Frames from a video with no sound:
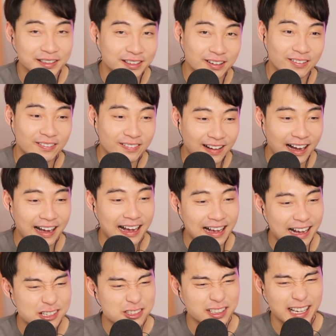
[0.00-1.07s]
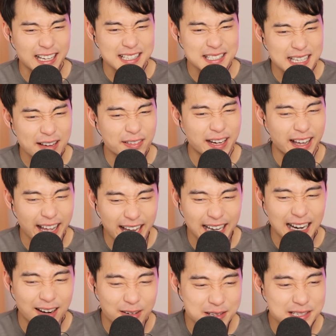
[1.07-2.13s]
you know, I actually get 7 or 8
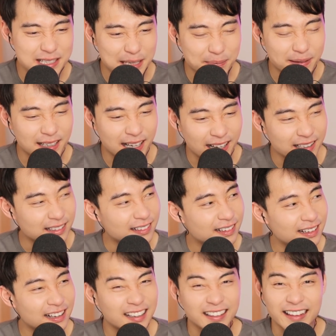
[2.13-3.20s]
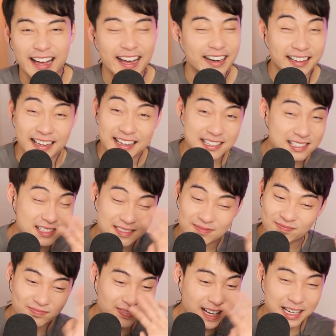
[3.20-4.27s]
hours sleep a night. That is
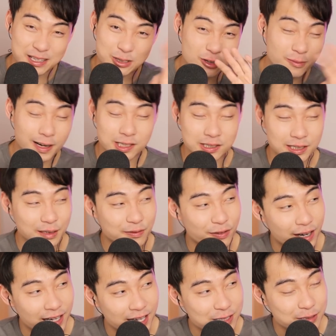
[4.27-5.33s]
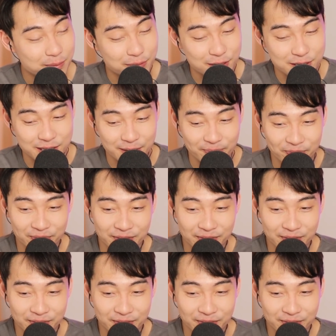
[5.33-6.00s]
too much sleep for an Asian person.